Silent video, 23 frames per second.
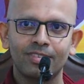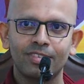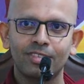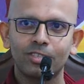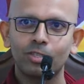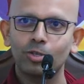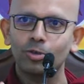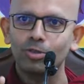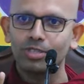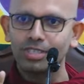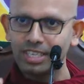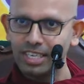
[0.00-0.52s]

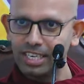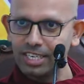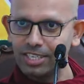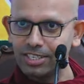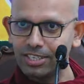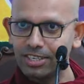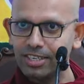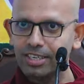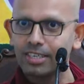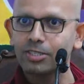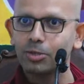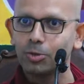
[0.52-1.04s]
So,
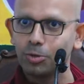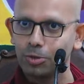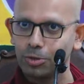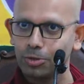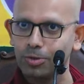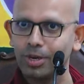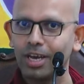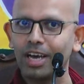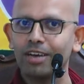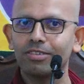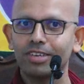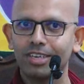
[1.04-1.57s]
teacher is who
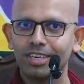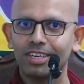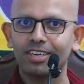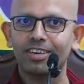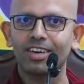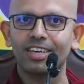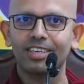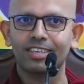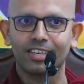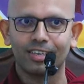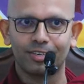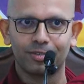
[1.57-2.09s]
you have here
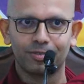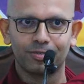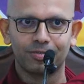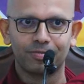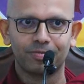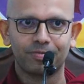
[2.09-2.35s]
right now.